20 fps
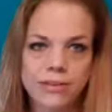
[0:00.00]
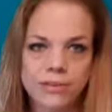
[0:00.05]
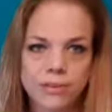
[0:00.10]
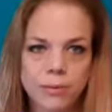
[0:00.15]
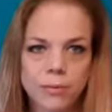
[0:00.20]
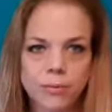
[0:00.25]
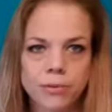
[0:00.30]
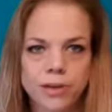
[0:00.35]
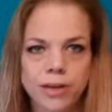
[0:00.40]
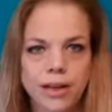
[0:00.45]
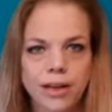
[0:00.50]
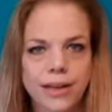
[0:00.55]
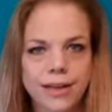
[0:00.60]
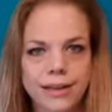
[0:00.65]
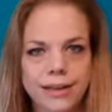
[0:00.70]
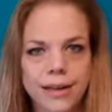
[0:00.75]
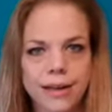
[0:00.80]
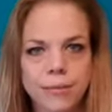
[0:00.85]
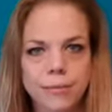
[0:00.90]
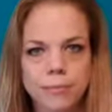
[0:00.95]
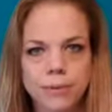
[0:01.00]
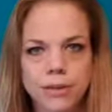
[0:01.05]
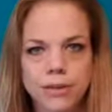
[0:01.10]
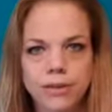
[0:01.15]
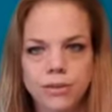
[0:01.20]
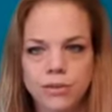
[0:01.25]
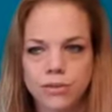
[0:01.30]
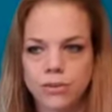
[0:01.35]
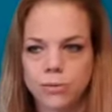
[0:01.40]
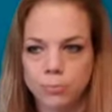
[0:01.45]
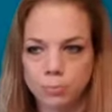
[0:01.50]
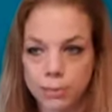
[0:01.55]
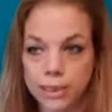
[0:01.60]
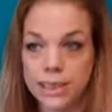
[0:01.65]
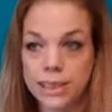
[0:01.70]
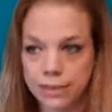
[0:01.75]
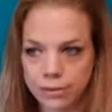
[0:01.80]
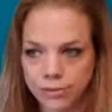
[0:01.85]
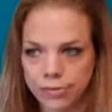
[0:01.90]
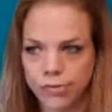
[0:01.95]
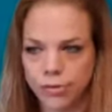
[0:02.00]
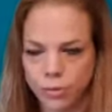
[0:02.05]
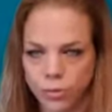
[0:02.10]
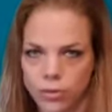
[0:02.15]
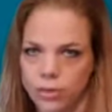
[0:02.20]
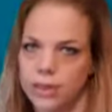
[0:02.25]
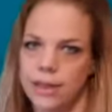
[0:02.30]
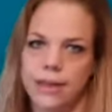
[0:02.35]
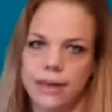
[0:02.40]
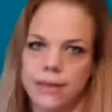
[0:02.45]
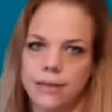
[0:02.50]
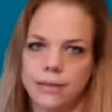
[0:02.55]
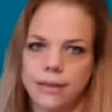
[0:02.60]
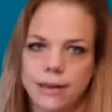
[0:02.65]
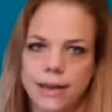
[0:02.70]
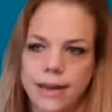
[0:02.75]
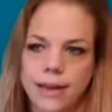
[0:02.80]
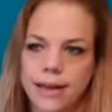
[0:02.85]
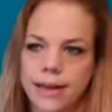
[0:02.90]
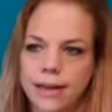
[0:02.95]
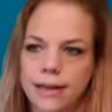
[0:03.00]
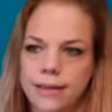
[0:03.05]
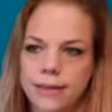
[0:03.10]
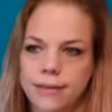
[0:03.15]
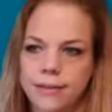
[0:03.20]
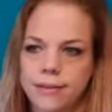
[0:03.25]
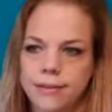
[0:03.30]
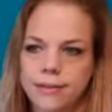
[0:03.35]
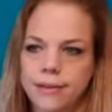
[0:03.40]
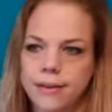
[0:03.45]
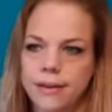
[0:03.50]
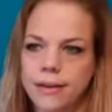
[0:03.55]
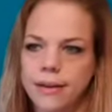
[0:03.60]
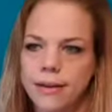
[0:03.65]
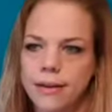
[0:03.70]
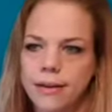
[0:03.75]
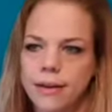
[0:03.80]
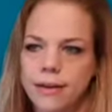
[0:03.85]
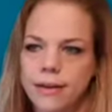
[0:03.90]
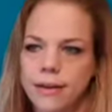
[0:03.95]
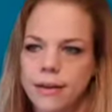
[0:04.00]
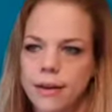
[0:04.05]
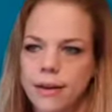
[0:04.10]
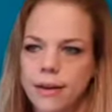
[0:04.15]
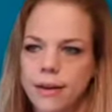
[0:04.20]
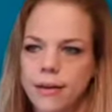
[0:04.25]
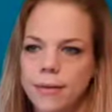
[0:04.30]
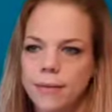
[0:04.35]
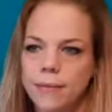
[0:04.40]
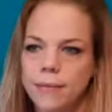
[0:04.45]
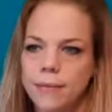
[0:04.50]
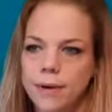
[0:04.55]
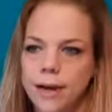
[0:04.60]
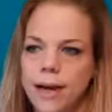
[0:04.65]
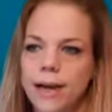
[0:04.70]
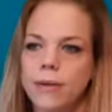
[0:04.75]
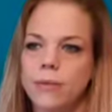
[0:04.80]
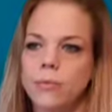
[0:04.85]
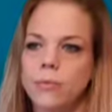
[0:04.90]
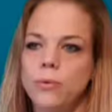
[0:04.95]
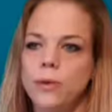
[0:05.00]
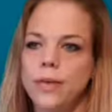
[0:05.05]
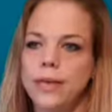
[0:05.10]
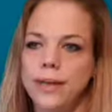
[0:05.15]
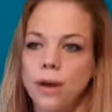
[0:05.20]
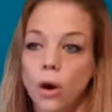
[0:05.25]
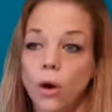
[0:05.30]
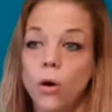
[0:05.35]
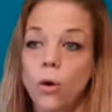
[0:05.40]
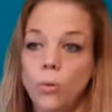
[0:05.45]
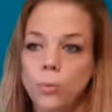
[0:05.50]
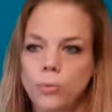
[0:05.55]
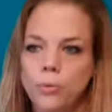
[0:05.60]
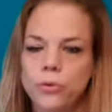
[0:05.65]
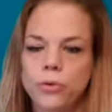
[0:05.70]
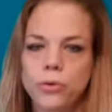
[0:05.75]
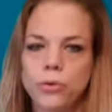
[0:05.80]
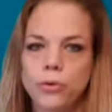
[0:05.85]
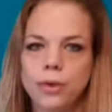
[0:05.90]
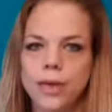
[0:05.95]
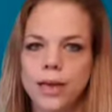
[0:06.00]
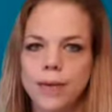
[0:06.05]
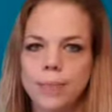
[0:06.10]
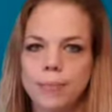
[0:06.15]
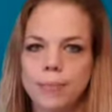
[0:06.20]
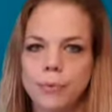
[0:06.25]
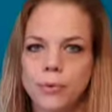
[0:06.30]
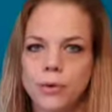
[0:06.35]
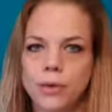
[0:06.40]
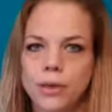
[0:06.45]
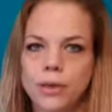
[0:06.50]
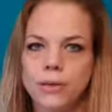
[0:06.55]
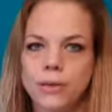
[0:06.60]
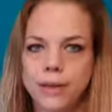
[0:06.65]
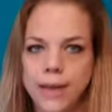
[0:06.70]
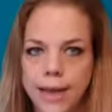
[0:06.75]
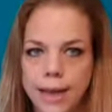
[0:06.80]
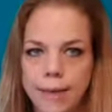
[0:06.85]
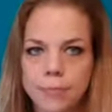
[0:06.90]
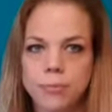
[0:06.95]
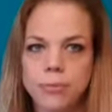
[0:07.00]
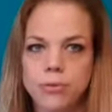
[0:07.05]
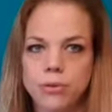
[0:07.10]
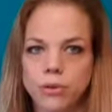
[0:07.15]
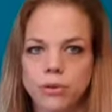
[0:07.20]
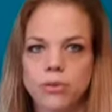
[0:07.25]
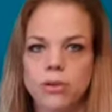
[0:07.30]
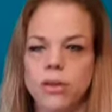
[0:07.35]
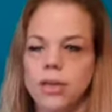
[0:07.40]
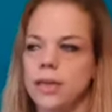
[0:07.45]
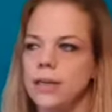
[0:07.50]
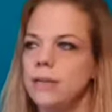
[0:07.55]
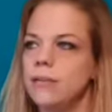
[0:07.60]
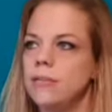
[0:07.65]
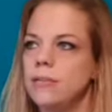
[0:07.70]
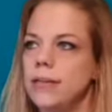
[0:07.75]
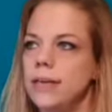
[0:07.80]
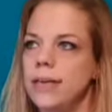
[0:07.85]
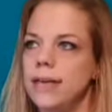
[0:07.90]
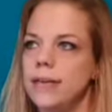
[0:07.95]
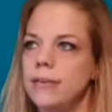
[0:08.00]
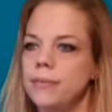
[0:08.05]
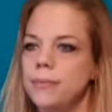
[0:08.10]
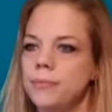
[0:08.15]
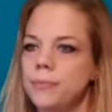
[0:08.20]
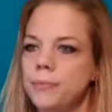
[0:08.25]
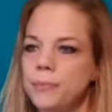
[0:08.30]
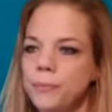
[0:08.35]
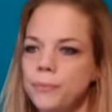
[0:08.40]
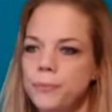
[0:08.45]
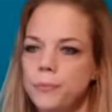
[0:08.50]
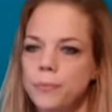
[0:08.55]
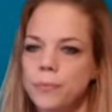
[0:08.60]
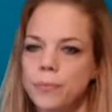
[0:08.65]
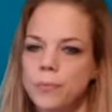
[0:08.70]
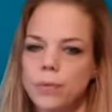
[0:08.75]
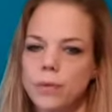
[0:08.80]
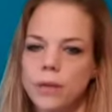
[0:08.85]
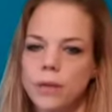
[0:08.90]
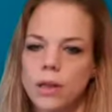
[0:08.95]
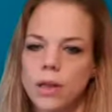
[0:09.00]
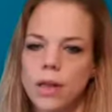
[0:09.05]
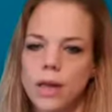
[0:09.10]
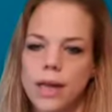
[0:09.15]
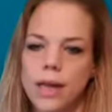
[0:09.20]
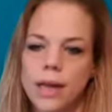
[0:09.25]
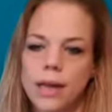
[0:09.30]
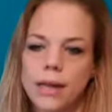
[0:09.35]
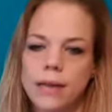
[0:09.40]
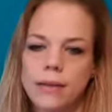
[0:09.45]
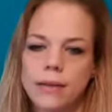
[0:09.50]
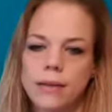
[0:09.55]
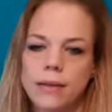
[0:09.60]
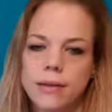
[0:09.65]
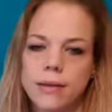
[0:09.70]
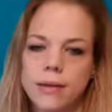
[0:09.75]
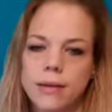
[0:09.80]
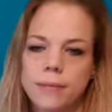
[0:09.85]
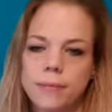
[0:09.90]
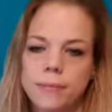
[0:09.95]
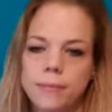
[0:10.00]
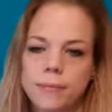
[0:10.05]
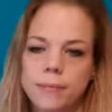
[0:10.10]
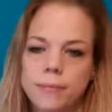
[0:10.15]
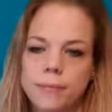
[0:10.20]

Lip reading: something like that, because it's meaningful then. And I really hope to do that more. Absolutely, yeah. And